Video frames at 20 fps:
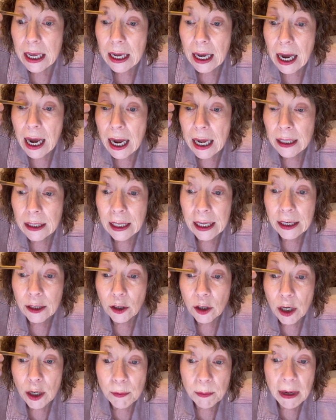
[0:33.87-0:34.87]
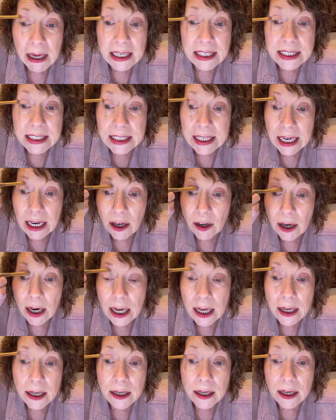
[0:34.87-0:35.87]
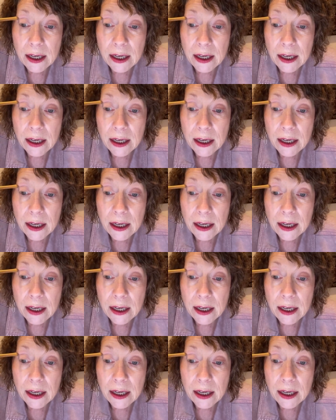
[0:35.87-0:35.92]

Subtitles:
eyeliner, and mascara.